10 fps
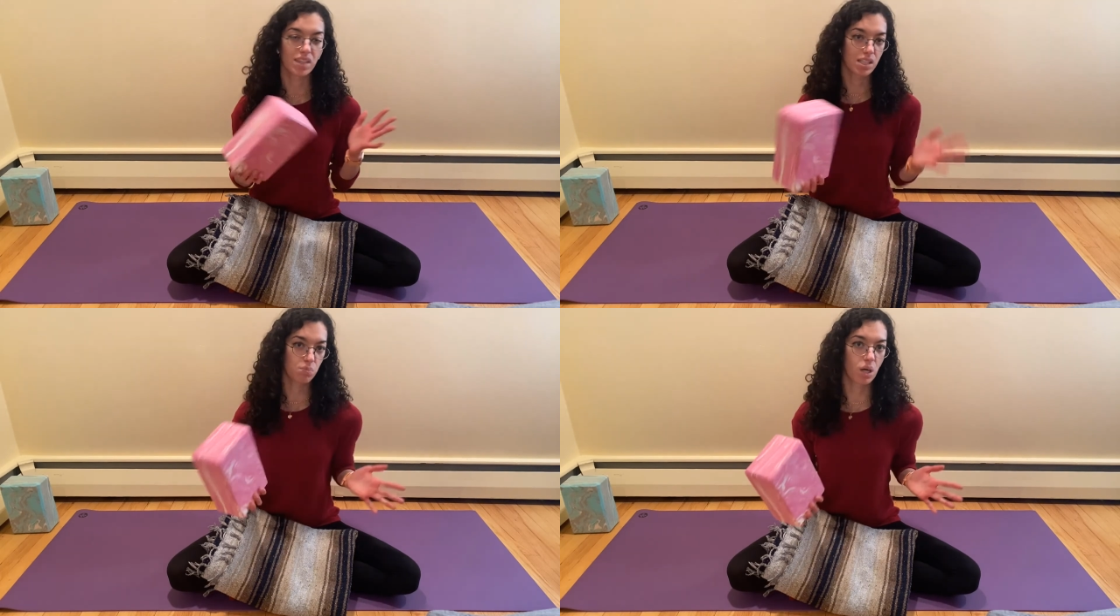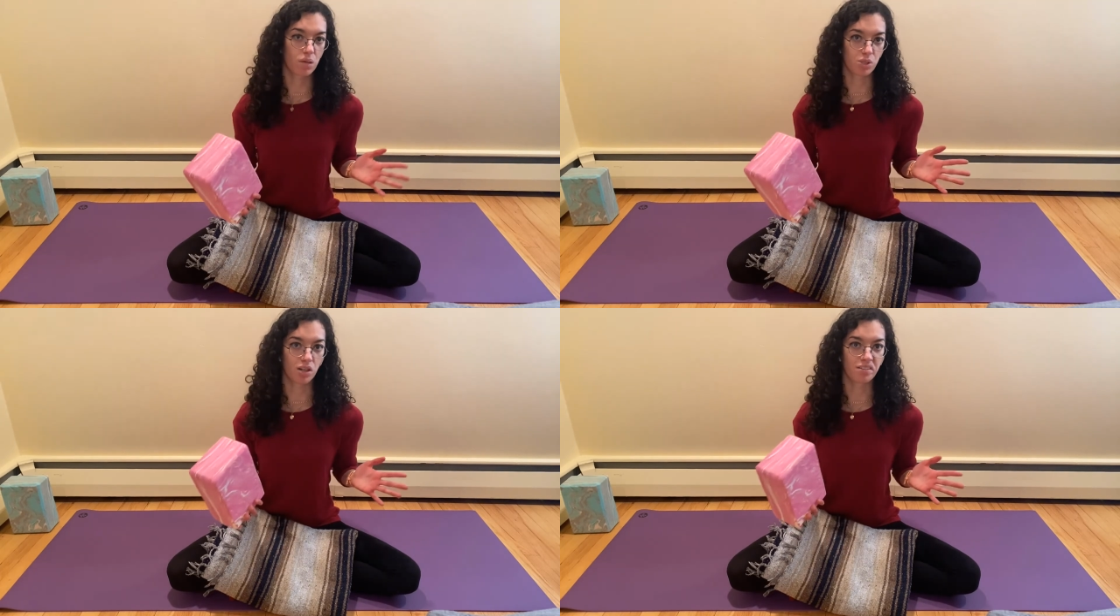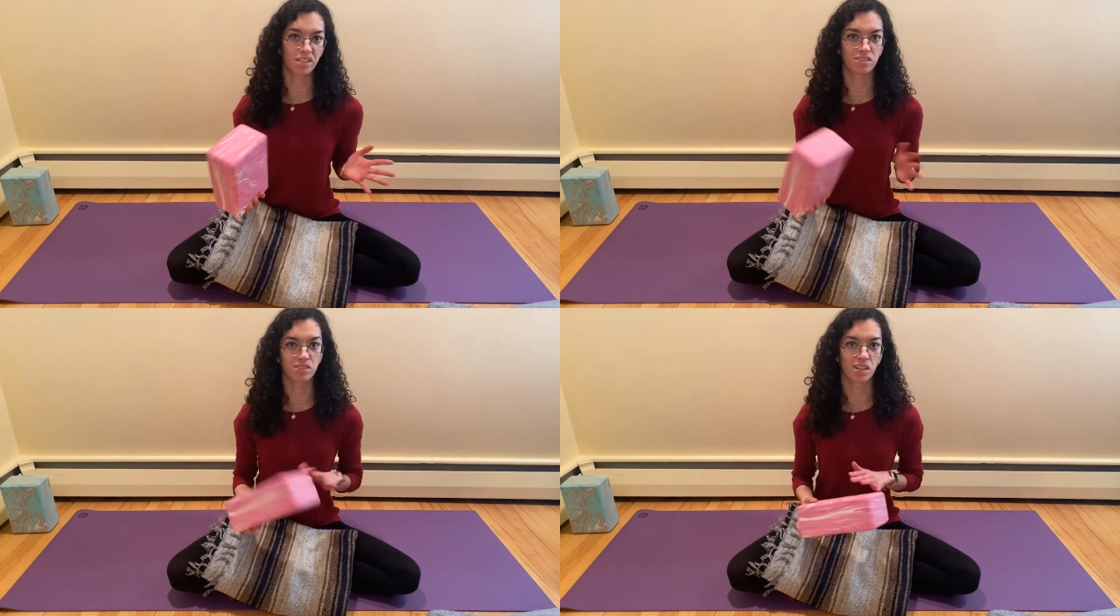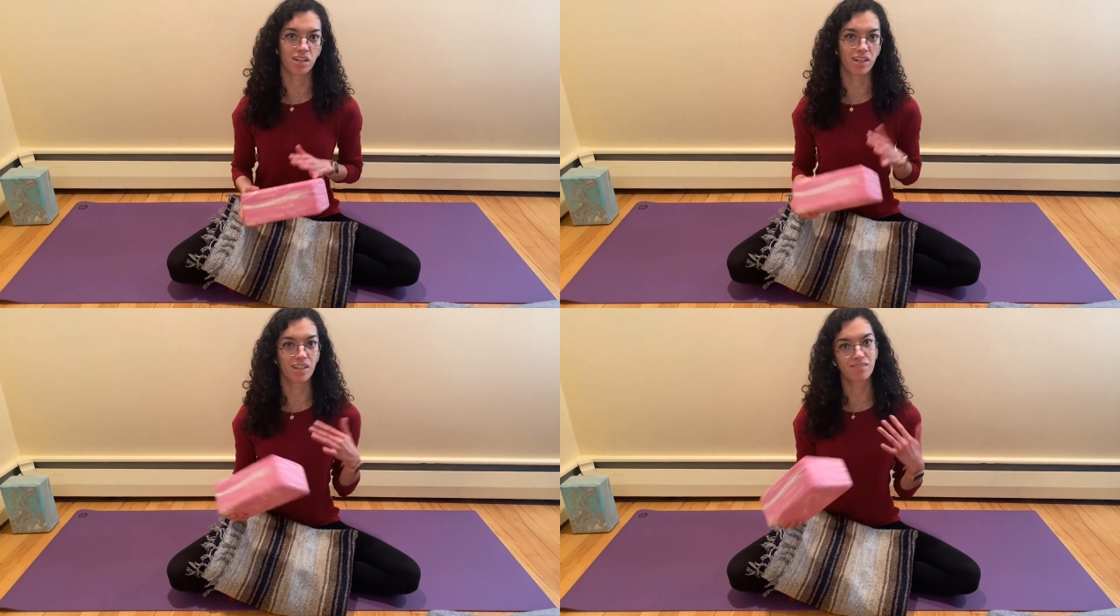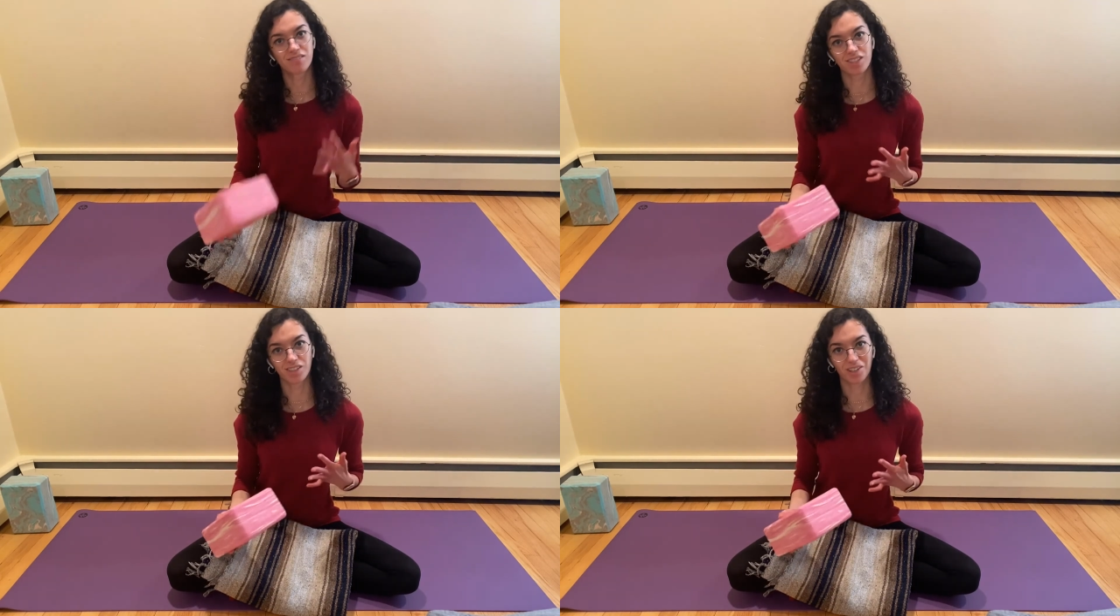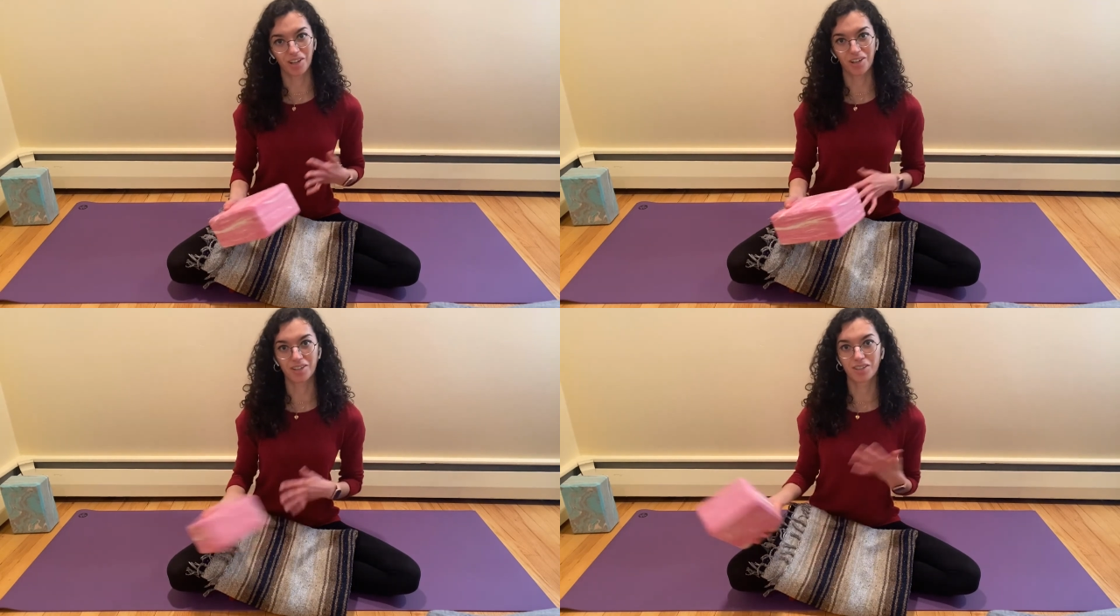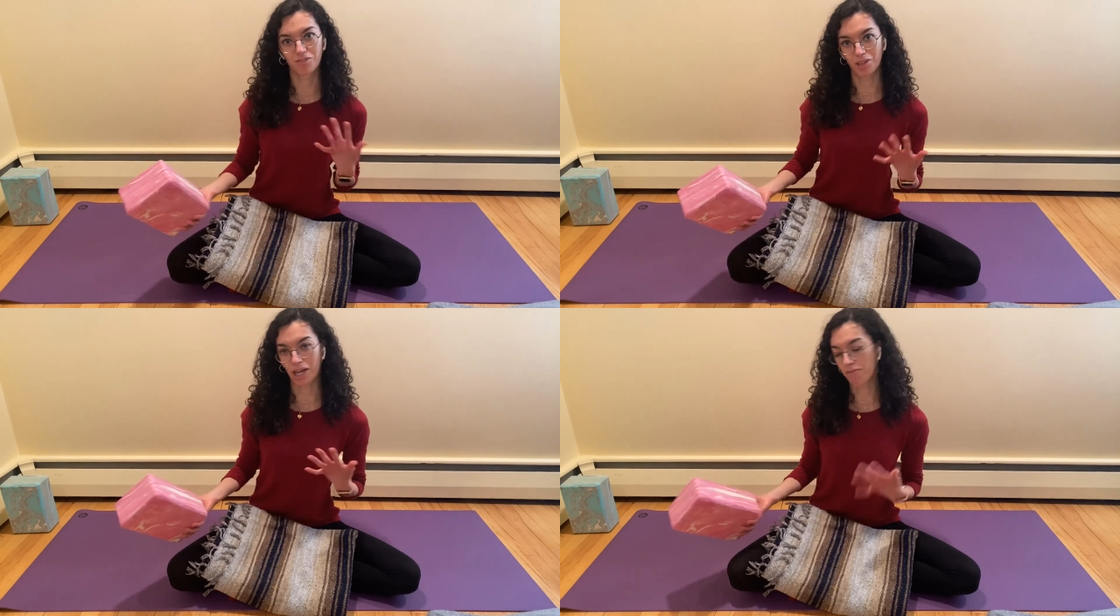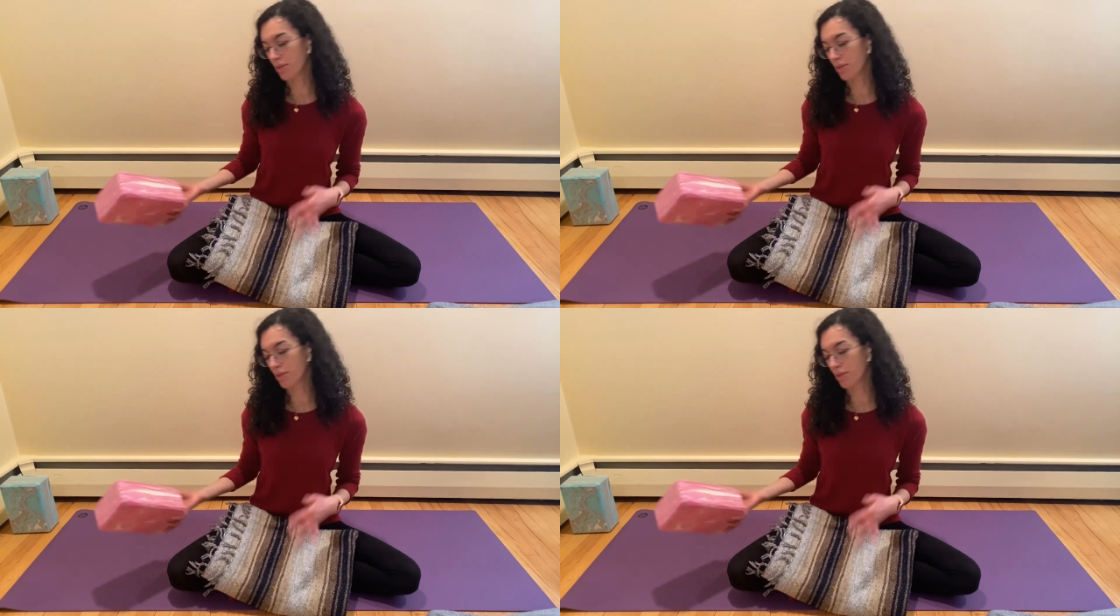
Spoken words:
these props aren't necessary, just encouraged if you have